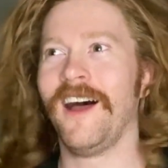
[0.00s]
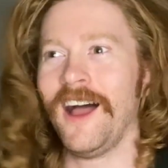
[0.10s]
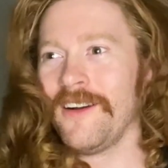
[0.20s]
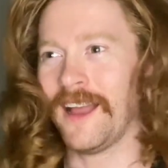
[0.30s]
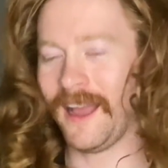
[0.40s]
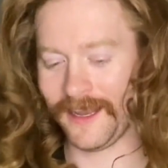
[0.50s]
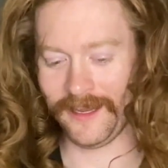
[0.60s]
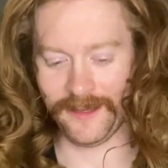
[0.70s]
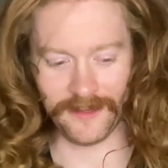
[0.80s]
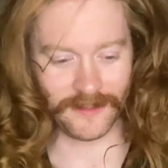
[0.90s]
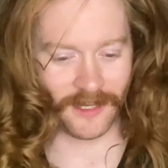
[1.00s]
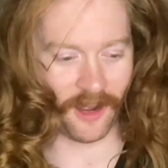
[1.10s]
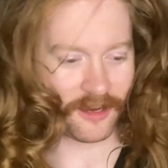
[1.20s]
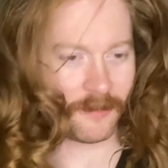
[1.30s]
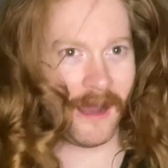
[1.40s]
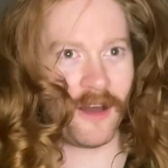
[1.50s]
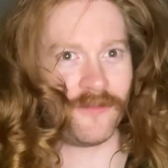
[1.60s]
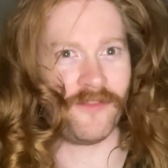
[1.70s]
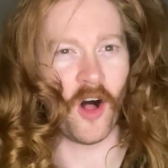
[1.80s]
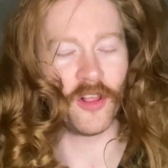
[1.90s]
Okay, talk about
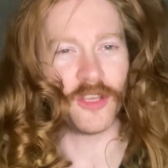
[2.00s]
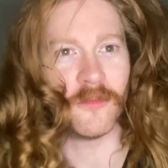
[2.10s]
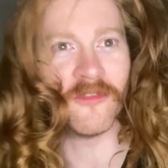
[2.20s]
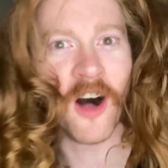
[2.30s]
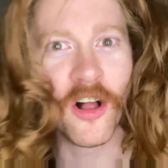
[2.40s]
volume,